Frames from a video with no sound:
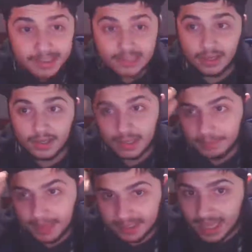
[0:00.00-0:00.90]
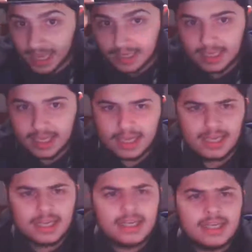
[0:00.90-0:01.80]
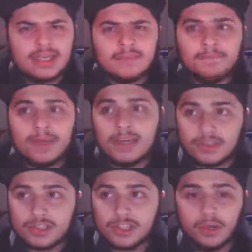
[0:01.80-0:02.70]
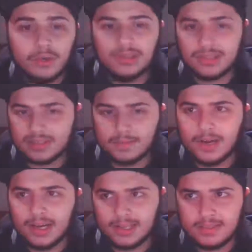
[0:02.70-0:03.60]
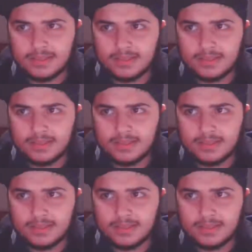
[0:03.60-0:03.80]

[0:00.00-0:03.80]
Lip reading: get me started about that Peter Solis one,